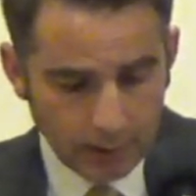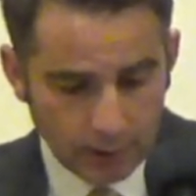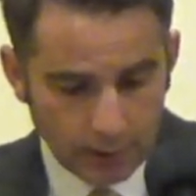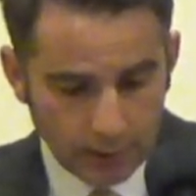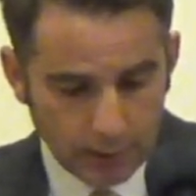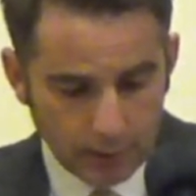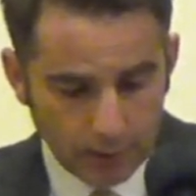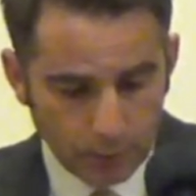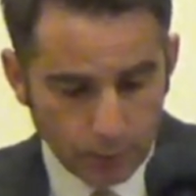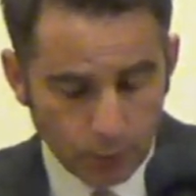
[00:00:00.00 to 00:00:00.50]

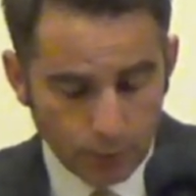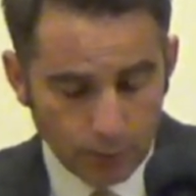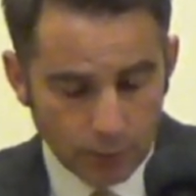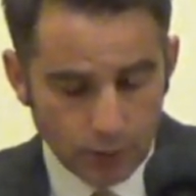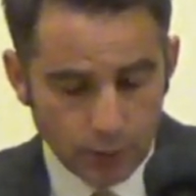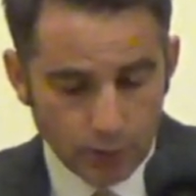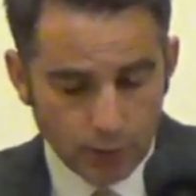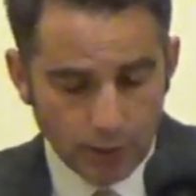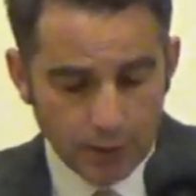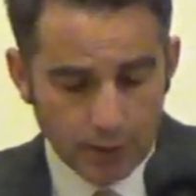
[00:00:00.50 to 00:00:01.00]
yet I will
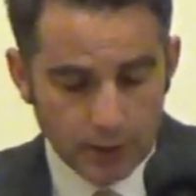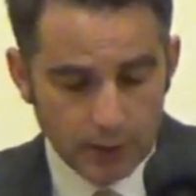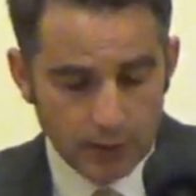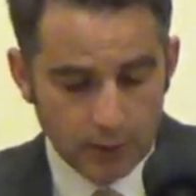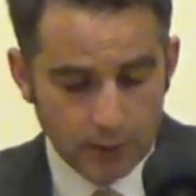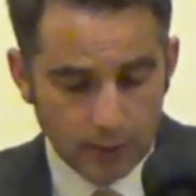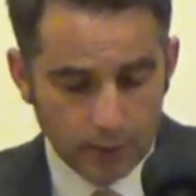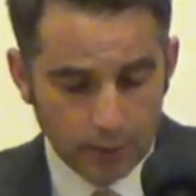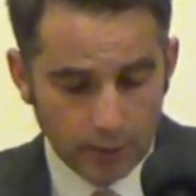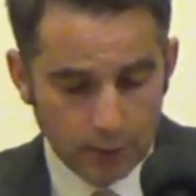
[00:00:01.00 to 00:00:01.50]
rejoice
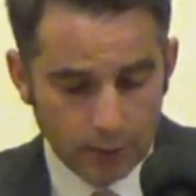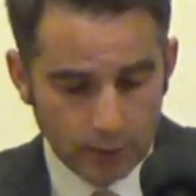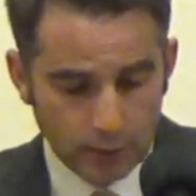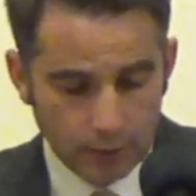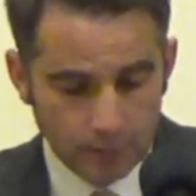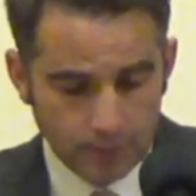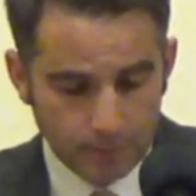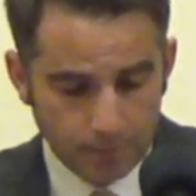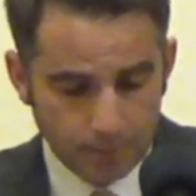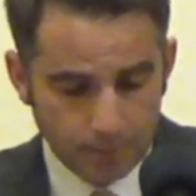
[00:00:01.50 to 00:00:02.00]
in the Lord.